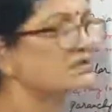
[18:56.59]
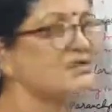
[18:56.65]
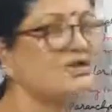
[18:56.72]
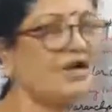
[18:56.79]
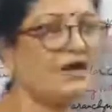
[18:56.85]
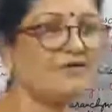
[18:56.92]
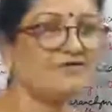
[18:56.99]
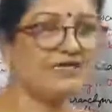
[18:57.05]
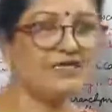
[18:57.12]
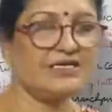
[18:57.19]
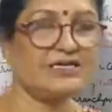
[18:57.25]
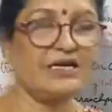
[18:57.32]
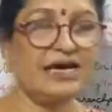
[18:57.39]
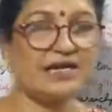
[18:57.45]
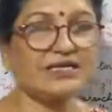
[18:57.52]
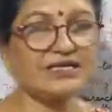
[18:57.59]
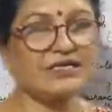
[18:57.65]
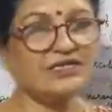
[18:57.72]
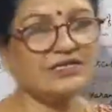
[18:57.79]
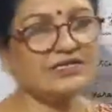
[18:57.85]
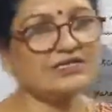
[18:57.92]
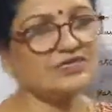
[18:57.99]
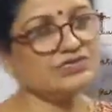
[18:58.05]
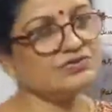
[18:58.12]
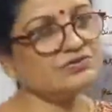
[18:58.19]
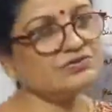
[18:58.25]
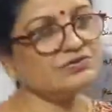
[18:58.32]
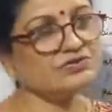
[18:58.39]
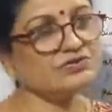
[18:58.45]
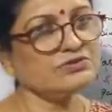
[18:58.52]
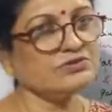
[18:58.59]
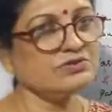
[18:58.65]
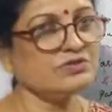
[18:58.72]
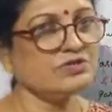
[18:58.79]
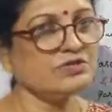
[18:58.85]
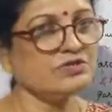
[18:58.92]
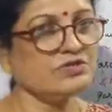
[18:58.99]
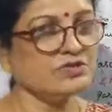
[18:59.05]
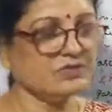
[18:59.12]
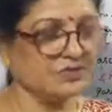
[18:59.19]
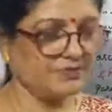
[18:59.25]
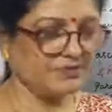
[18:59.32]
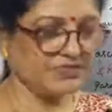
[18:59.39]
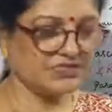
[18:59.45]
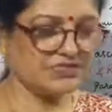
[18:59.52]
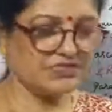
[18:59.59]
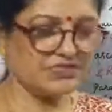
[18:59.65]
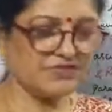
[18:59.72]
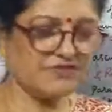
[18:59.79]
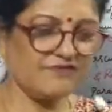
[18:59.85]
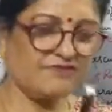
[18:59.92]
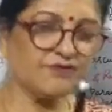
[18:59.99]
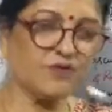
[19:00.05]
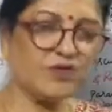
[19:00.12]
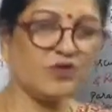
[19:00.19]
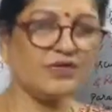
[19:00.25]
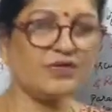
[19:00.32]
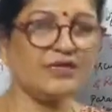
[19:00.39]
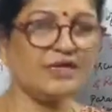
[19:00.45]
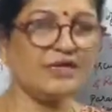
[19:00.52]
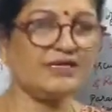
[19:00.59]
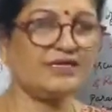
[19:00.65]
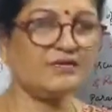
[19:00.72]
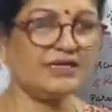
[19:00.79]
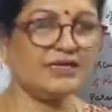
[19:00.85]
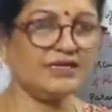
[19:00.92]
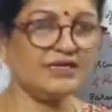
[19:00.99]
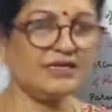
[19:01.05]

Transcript: having dark color due to the presence of more element